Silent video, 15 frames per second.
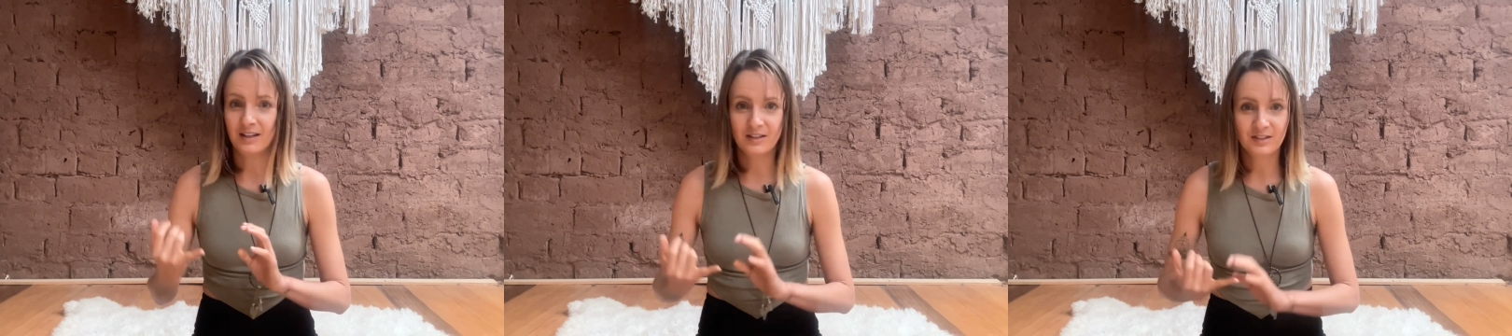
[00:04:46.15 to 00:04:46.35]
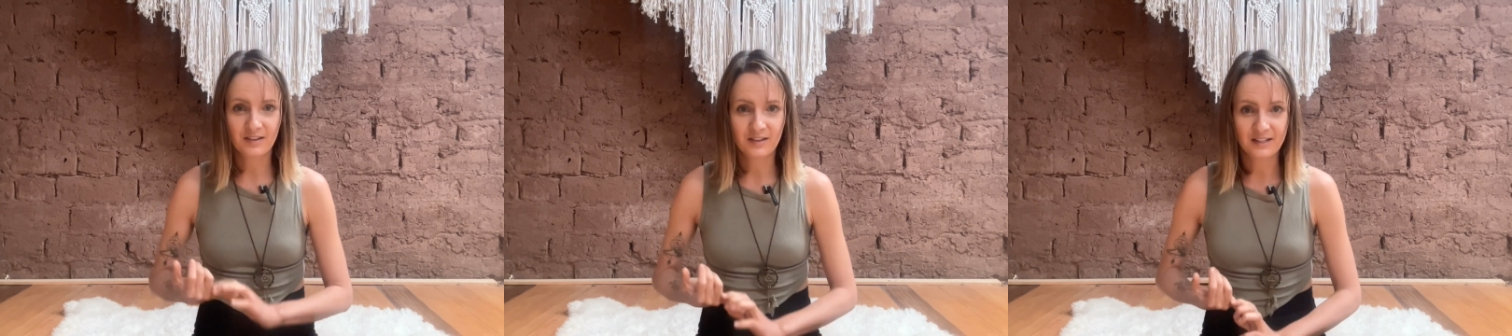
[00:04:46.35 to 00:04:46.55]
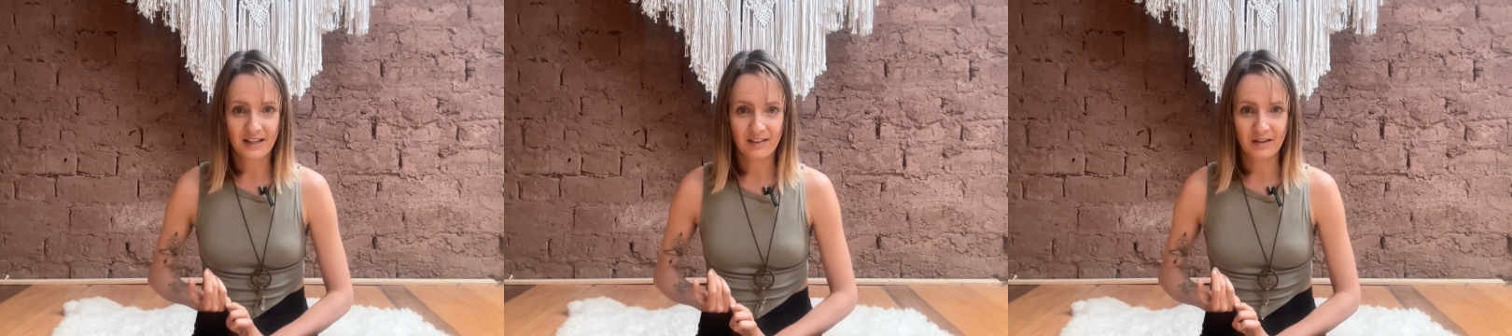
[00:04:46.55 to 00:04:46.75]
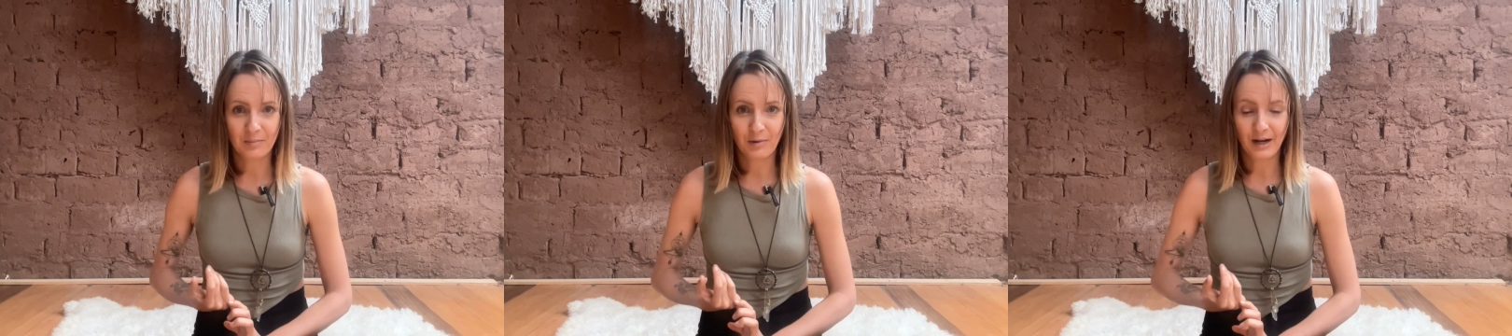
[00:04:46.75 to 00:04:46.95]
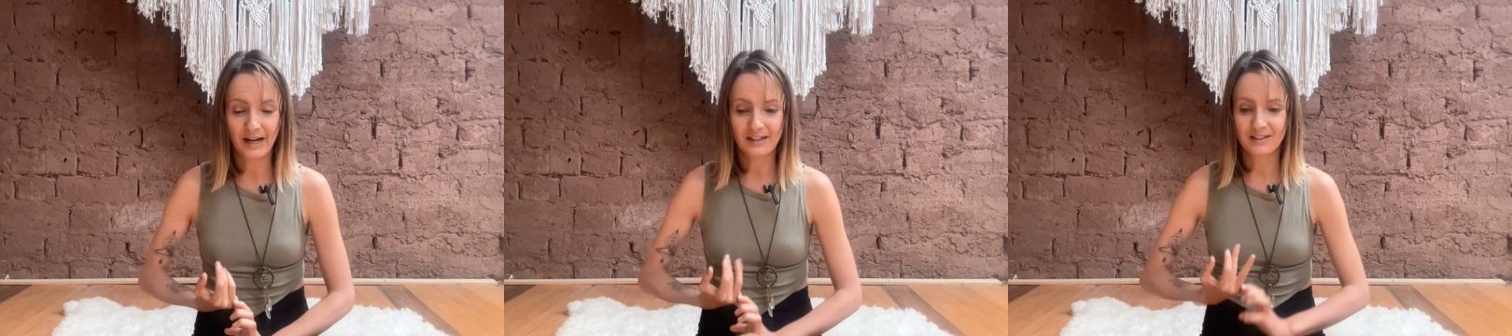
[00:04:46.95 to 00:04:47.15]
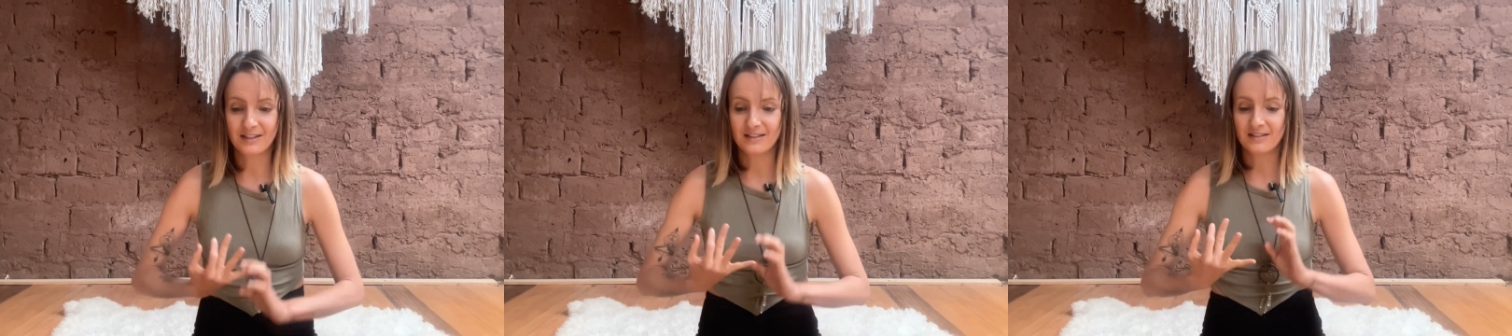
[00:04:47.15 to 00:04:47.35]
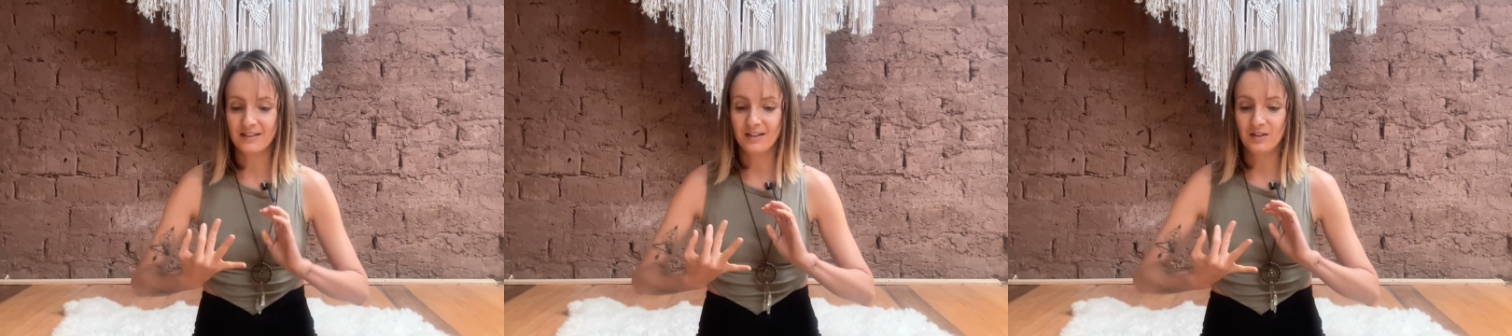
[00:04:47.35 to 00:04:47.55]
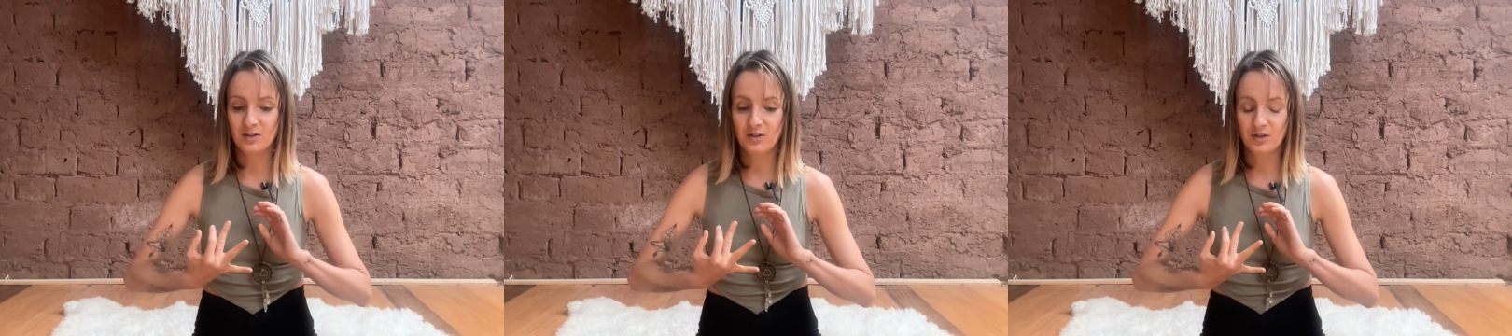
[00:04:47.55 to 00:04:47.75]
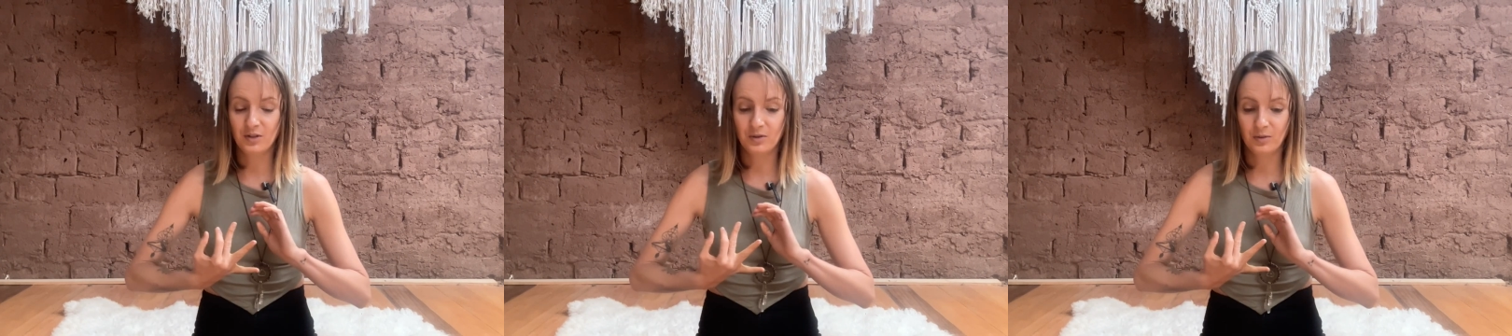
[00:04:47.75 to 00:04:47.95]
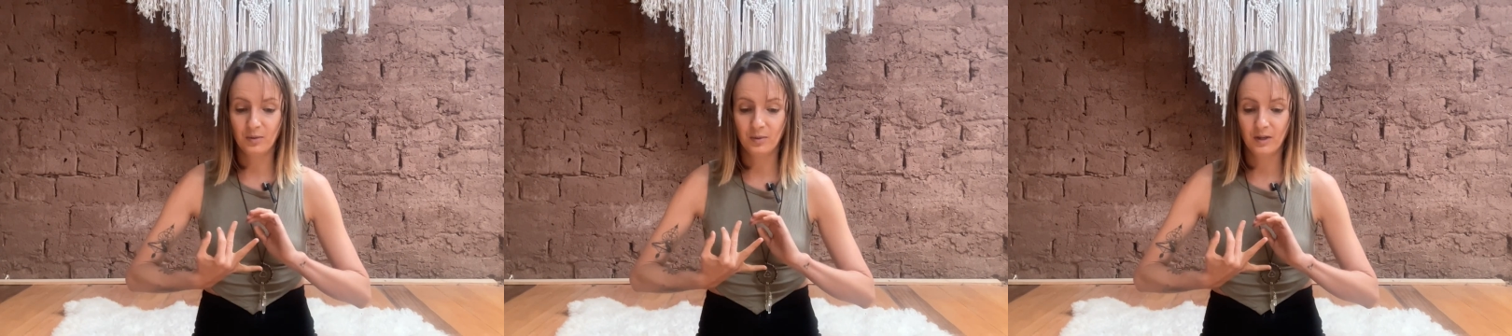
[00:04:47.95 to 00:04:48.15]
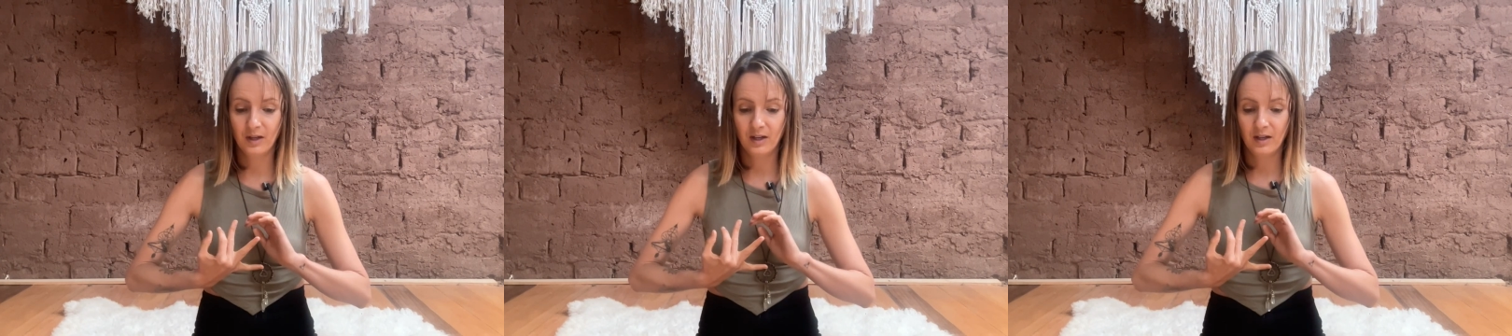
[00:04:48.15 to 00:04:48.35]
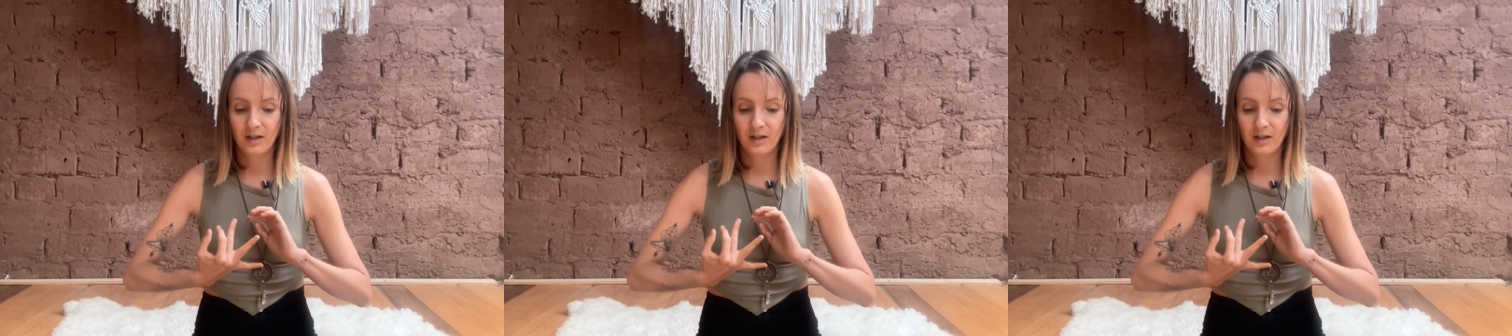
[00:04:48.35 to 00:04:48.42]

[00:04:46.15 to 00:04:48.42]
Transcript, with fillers: into the daily practice, into